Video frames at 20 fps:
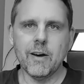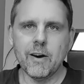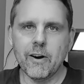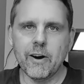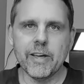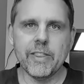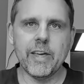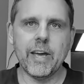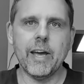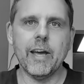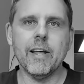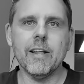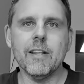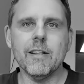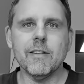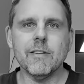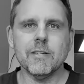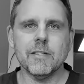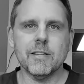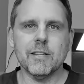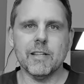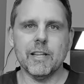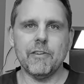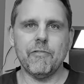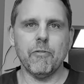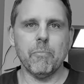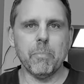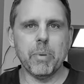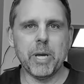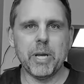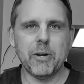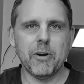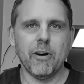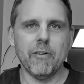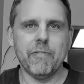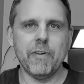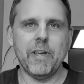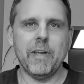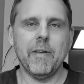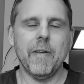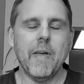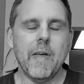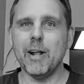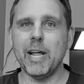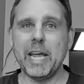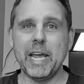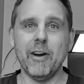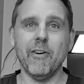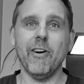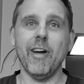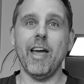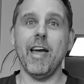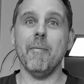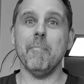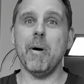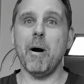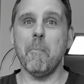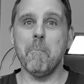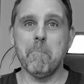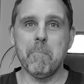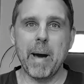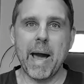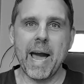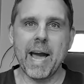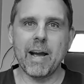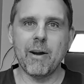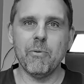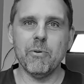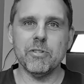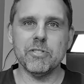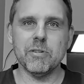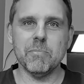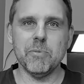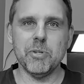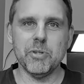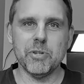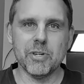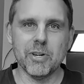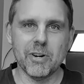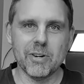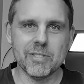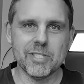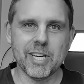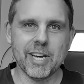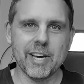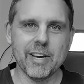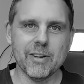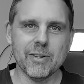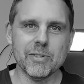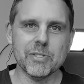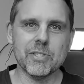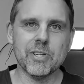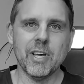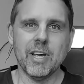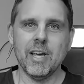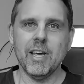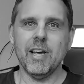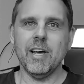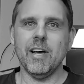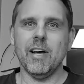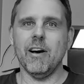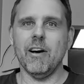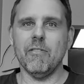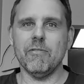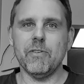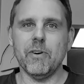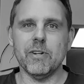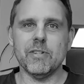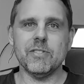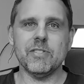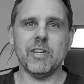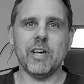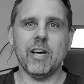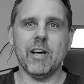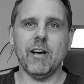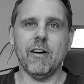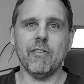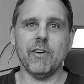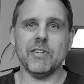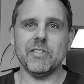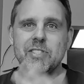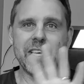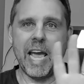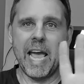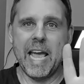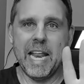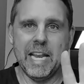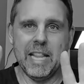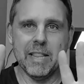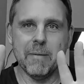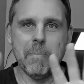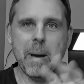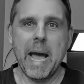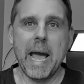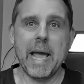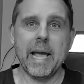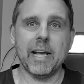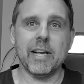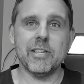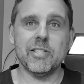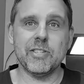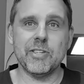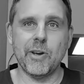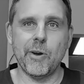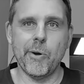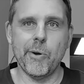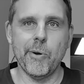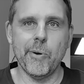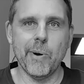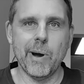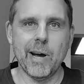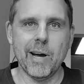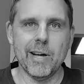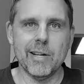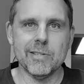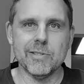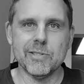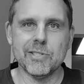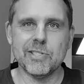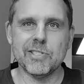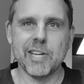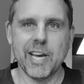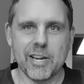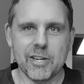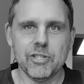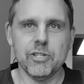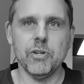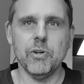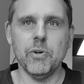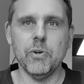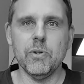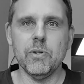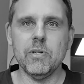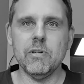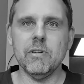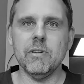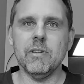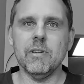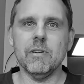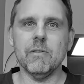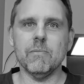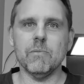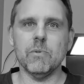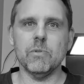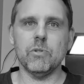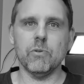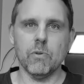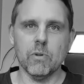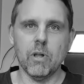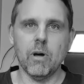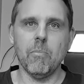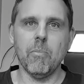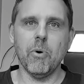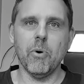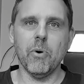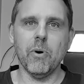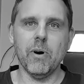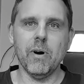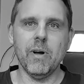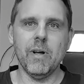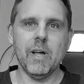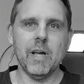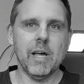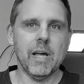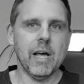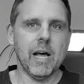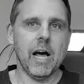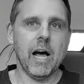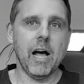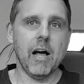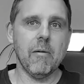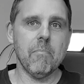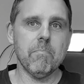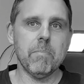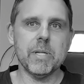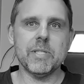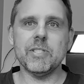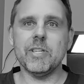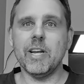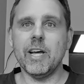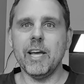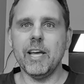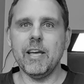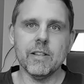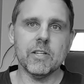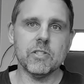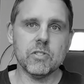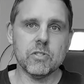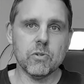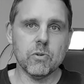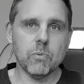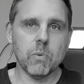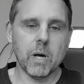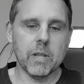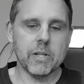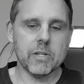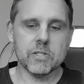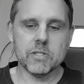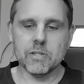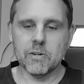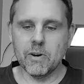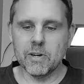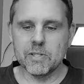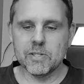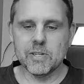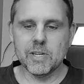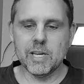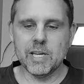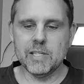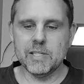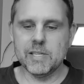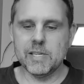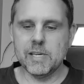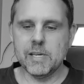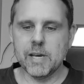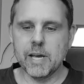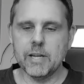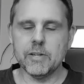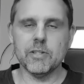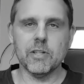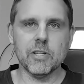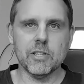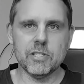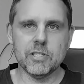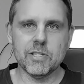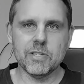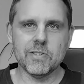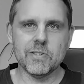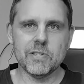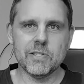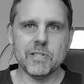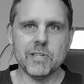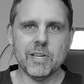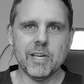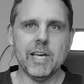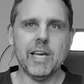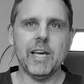Hi there, Leigh from Beat Coffee. Here I am, I'm back with some new cocktails. I've got 10 in the bank, so stay tuned. We'll do a lot more. But today, let's do one that's nice and easy and delicious.